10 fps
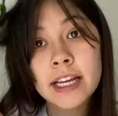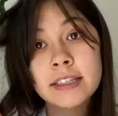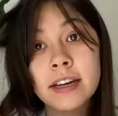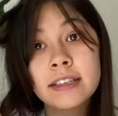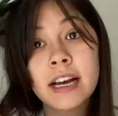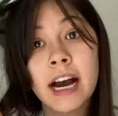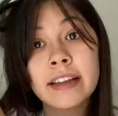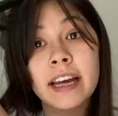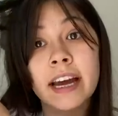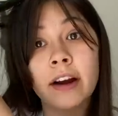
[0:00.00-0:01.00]
It does
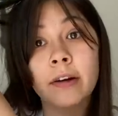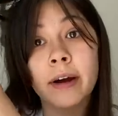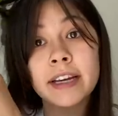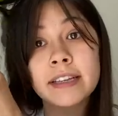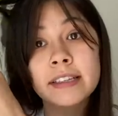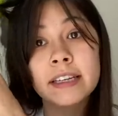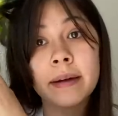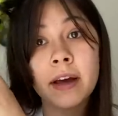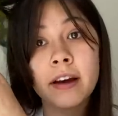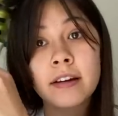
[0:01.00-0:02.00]
guide the hair quite easily,
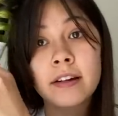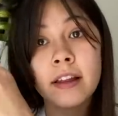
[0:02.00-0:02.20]
I'm not gonna